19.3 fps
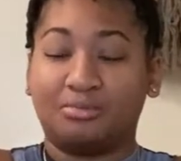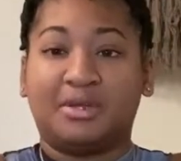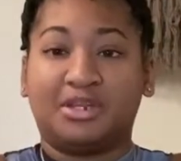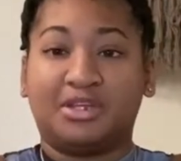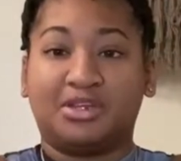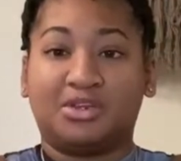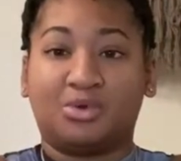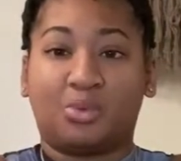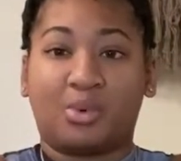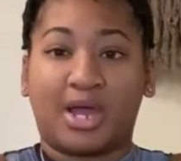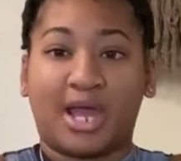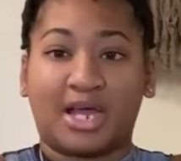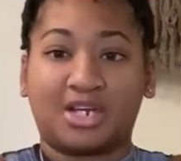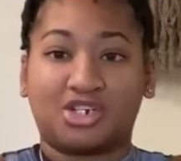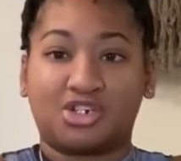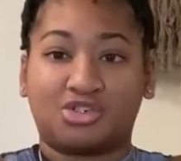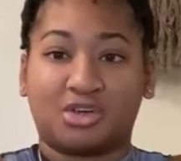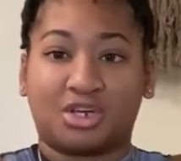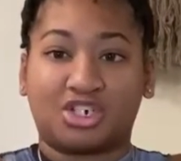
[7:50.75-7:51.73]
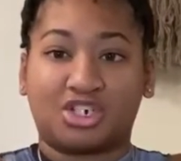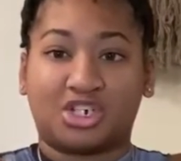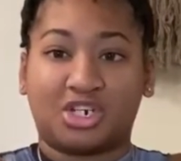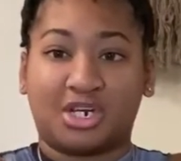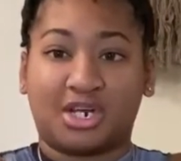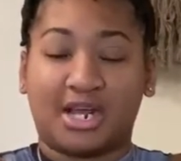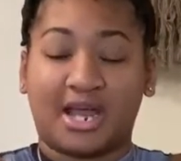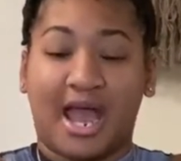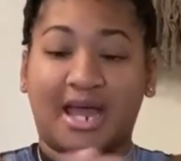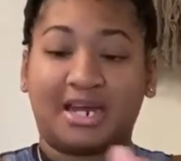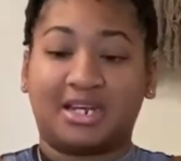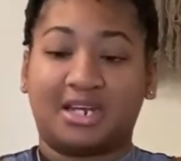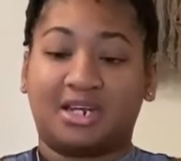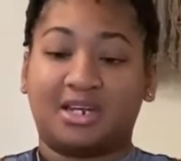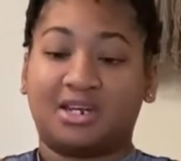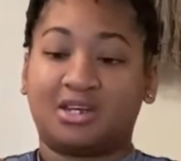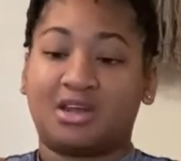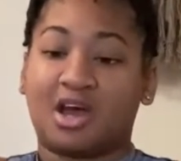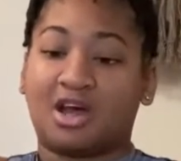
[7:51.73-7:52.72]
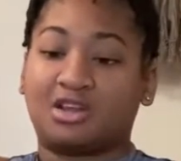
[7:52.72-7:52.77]
Then the way I structured it, I did
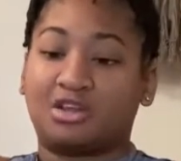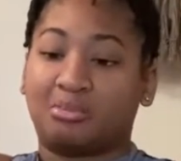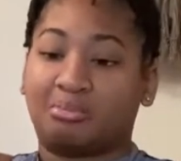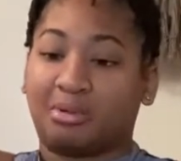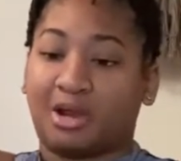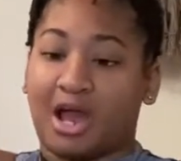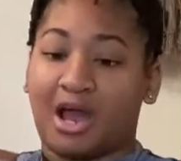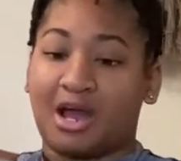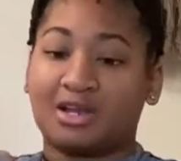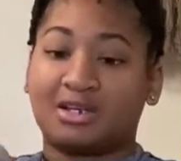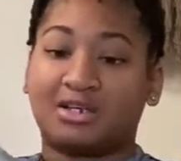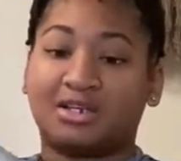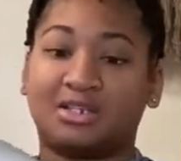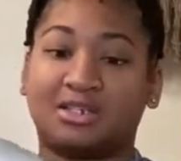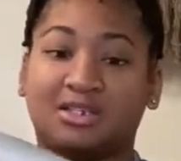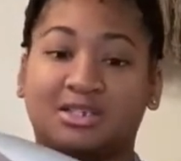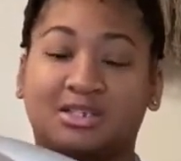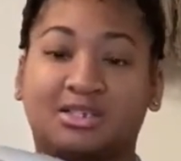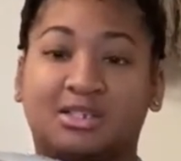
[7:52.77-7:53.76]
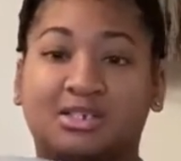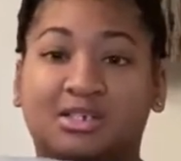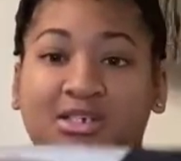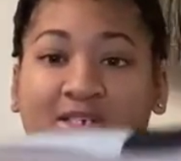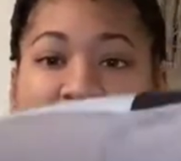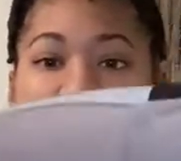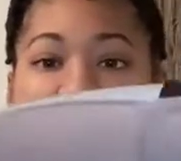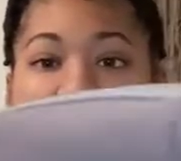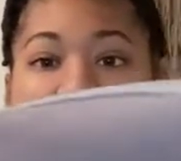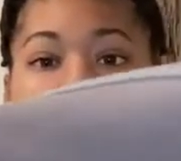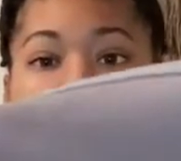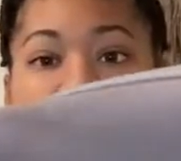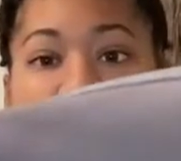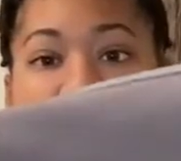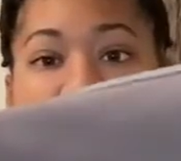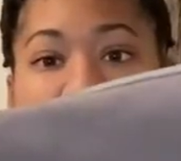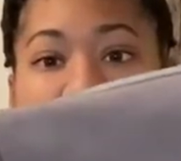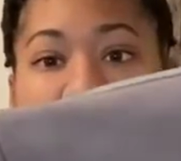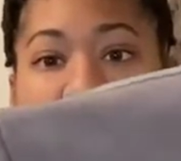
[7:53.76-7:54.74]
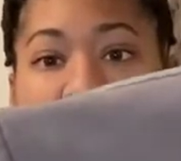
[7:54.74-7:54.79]
it color block. Can you
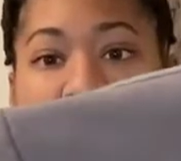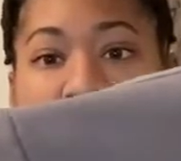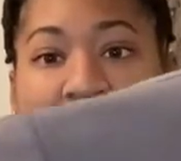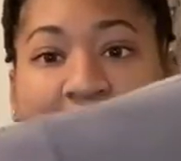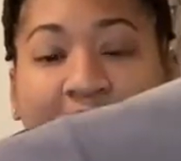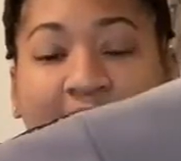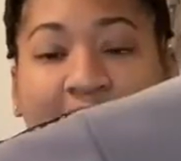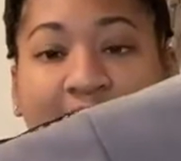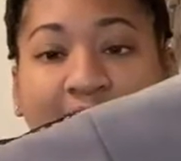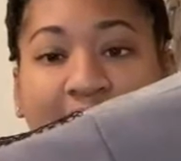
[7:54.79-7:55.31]
see the leg?